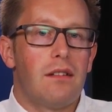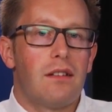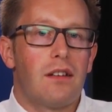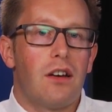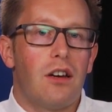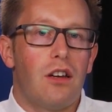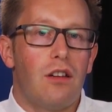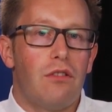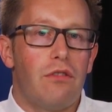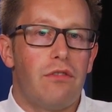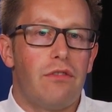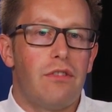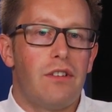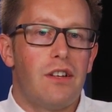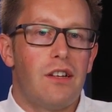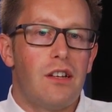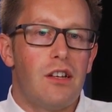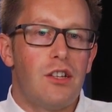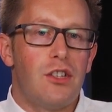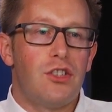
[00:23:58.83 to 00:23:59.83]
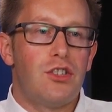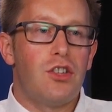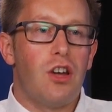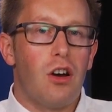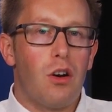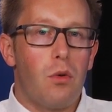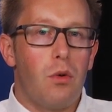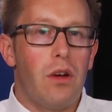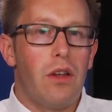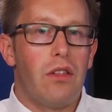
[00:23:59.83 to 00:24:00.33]
kind of
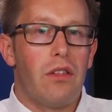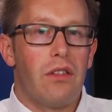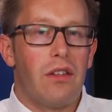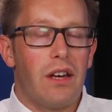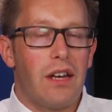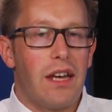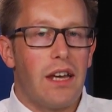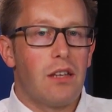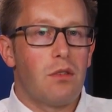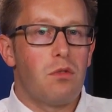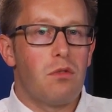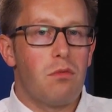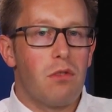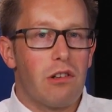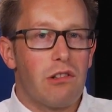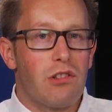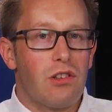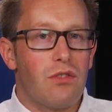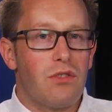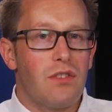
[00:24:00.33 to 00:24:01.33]
stuck with, I guess, with Microsoft